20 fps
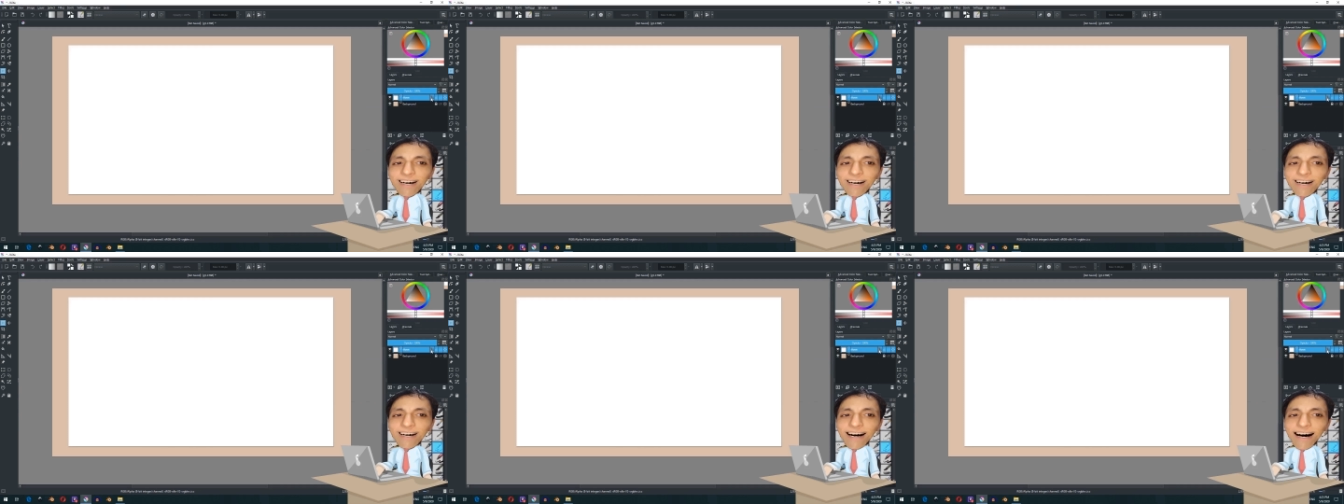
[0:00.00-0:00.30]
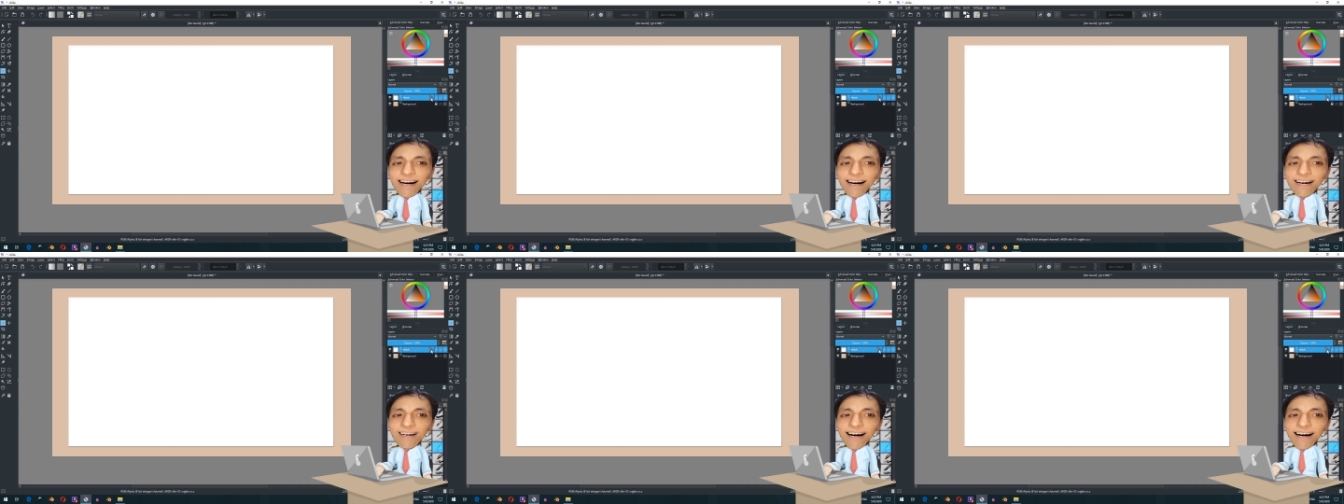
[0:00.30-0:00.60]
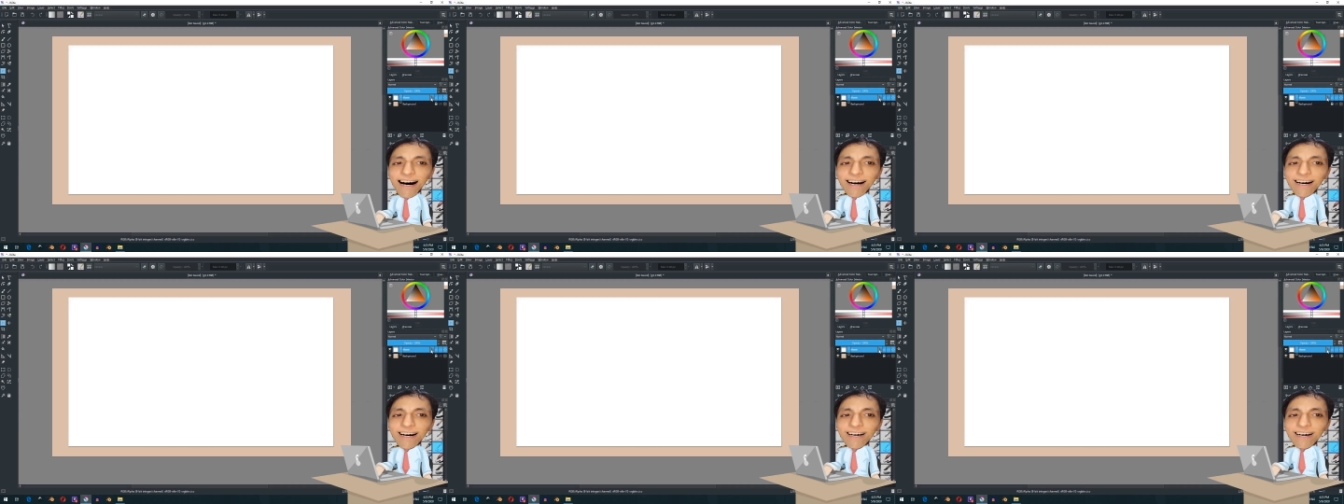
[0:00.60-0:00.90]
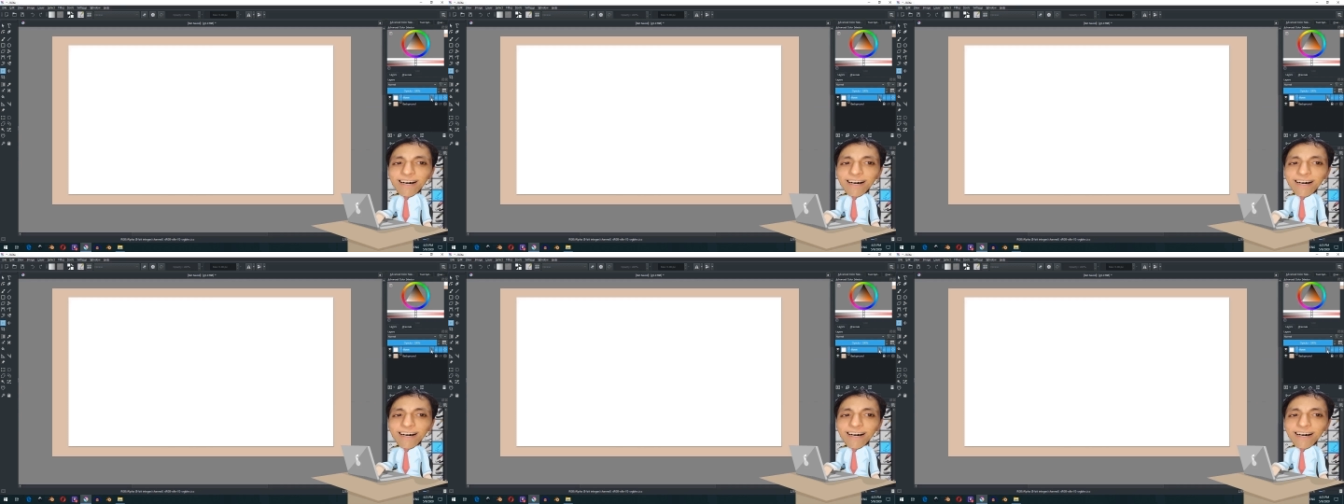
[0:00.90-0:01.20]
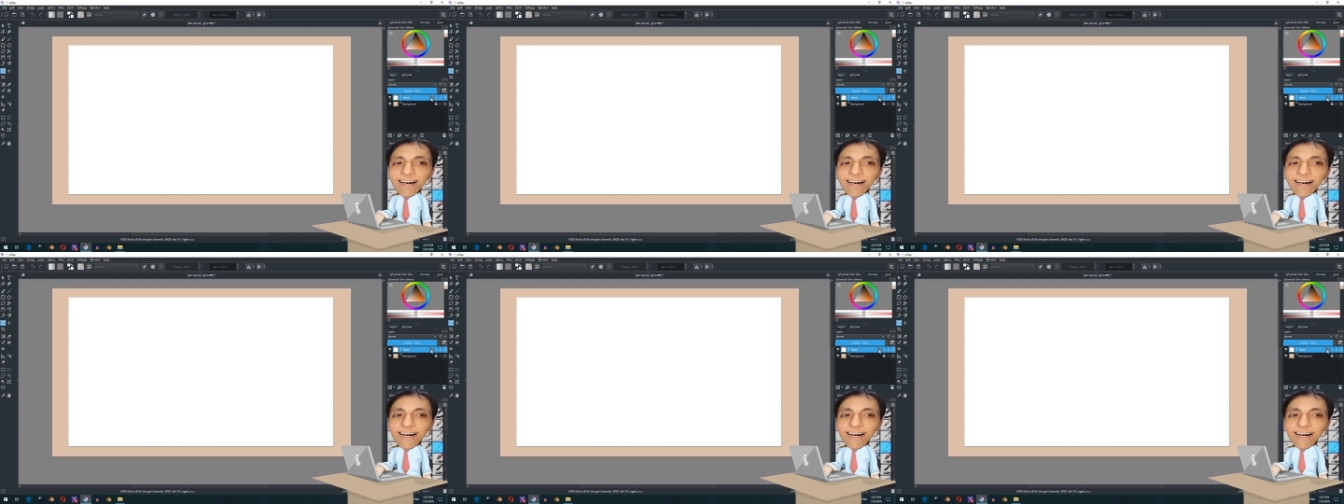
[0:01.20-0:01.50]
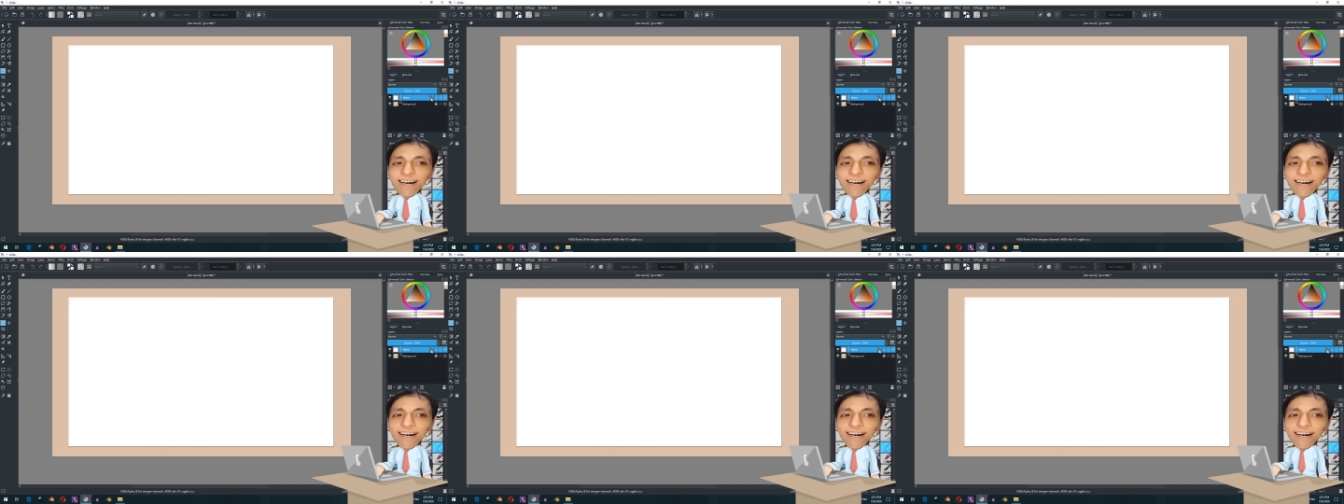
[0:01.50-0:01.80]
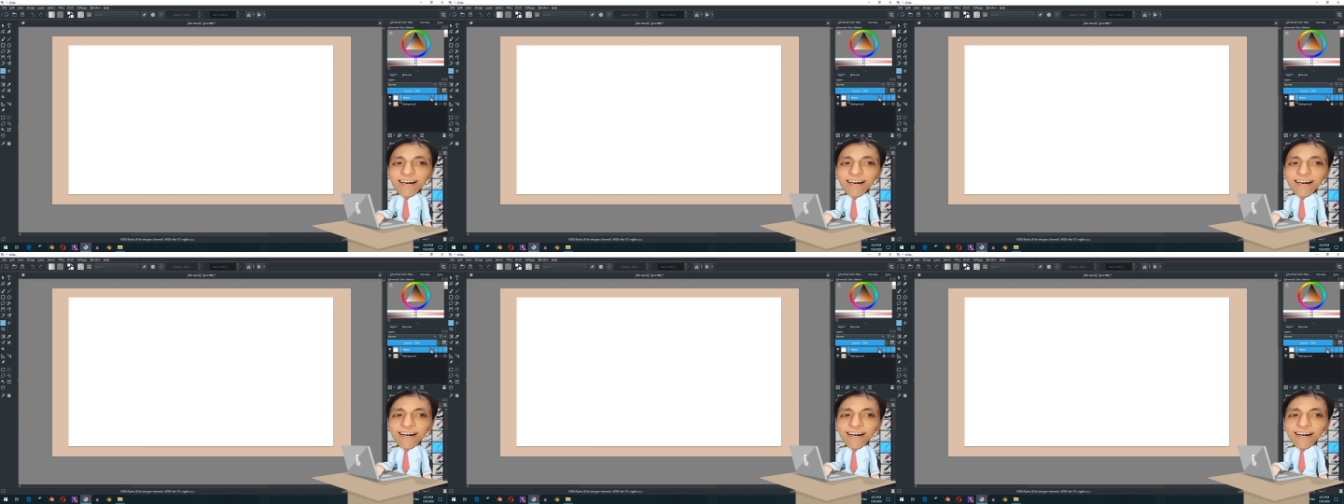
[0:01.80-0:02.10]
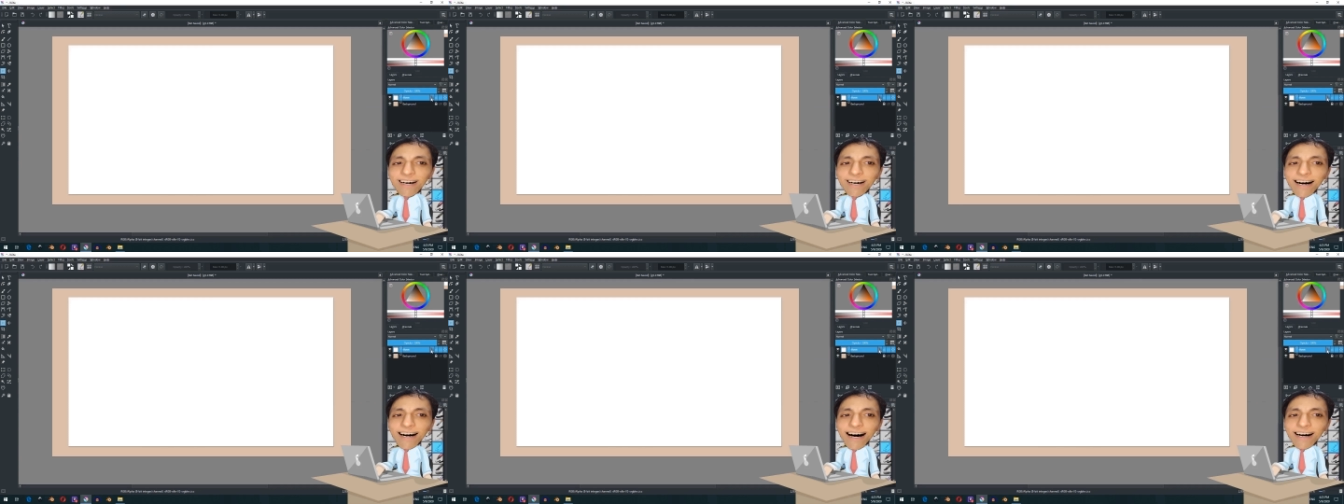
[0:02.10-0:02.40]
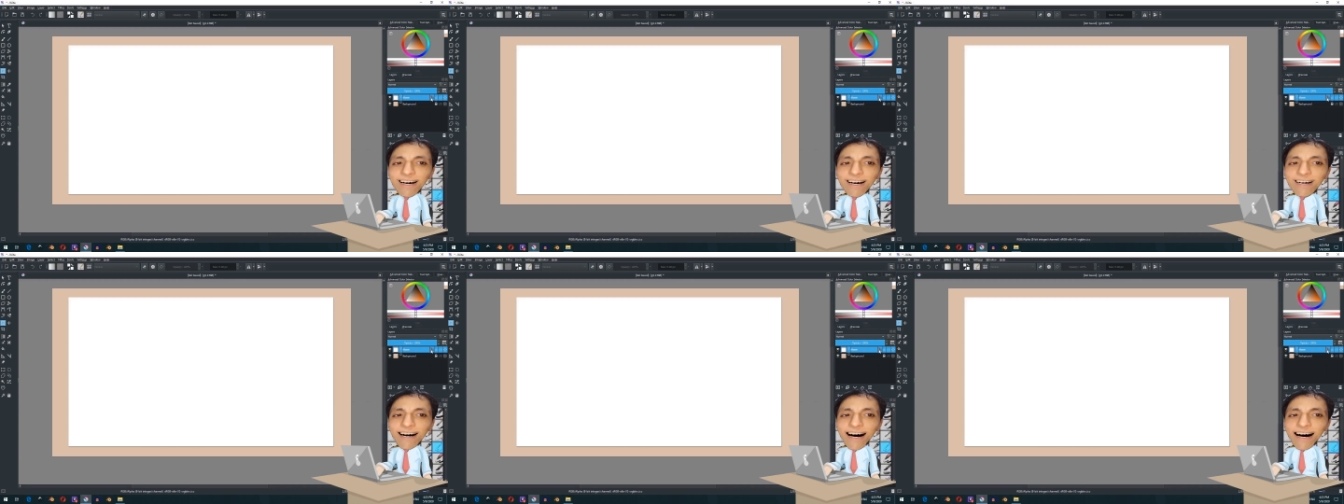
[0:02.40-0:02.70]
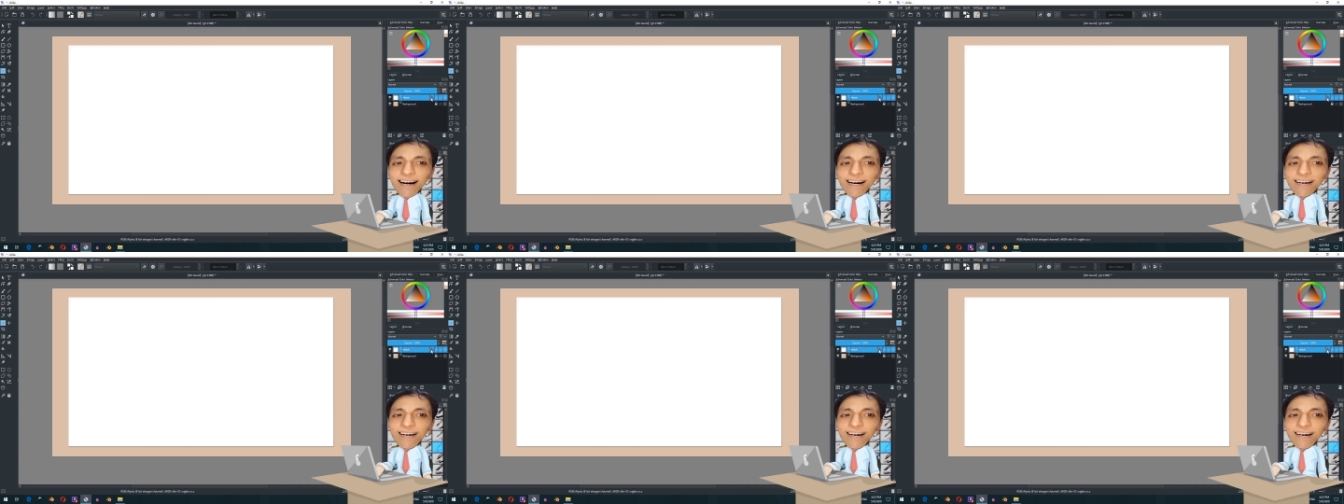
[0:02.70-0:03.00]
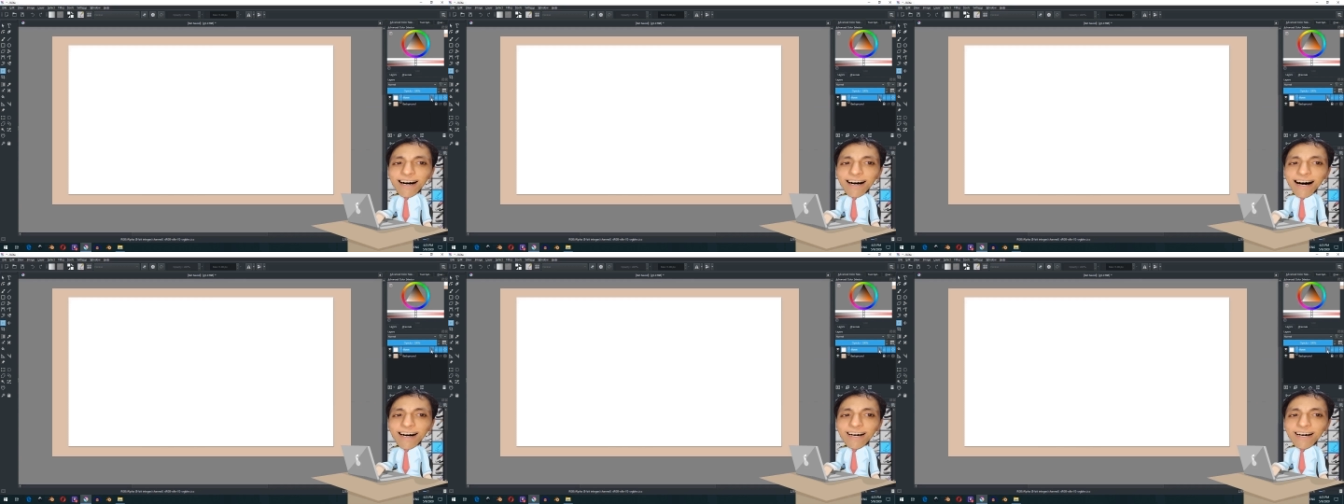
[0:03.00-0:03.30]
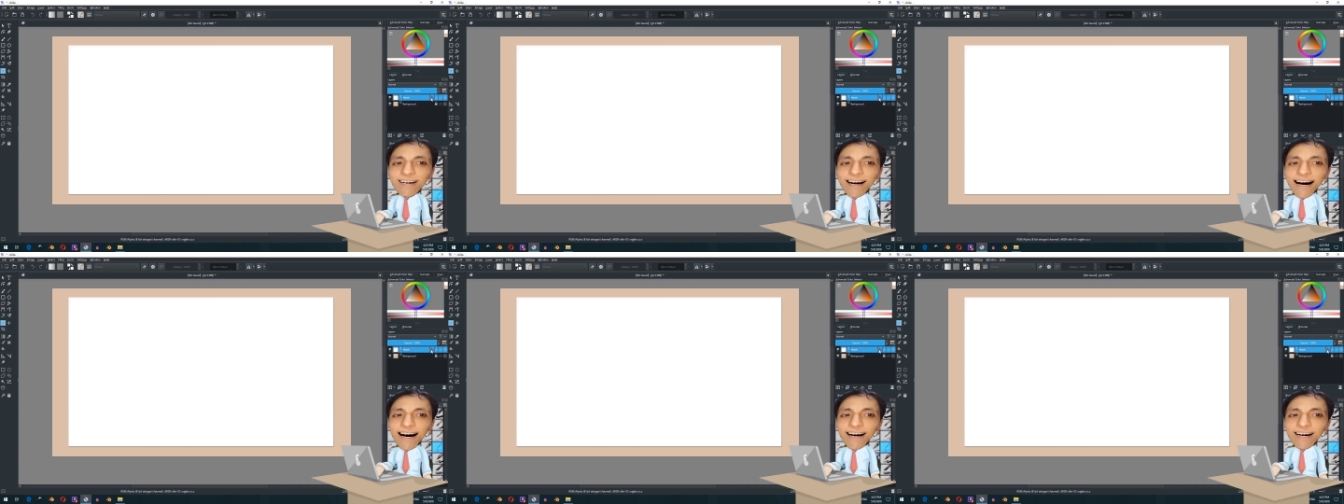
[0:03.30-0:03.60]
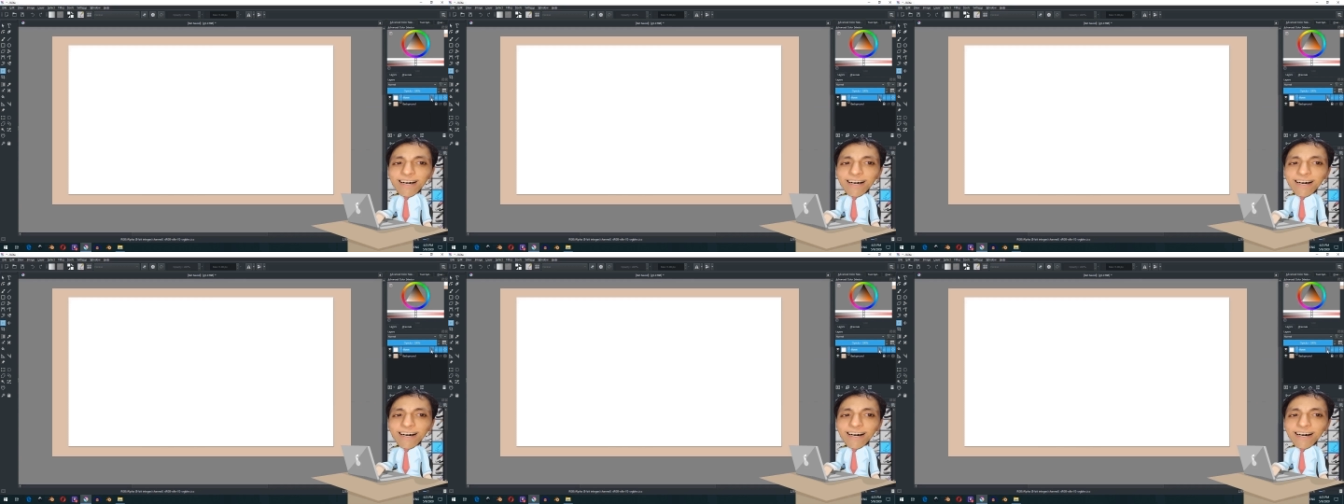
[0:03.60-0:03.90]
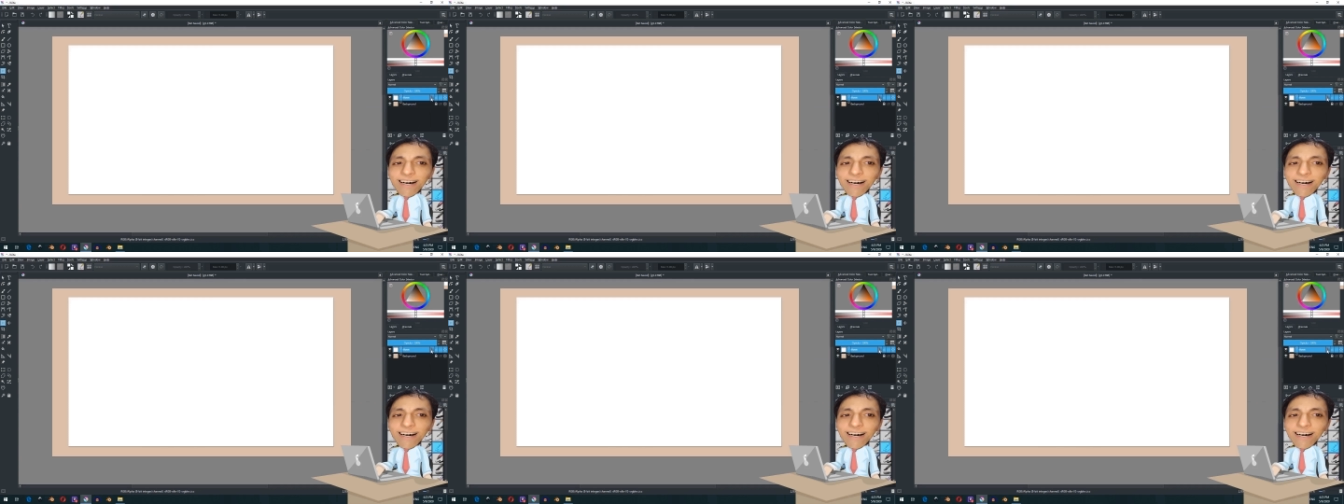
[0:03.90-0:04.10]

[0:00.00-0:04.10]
To overcome that, convert the shadows into pixel,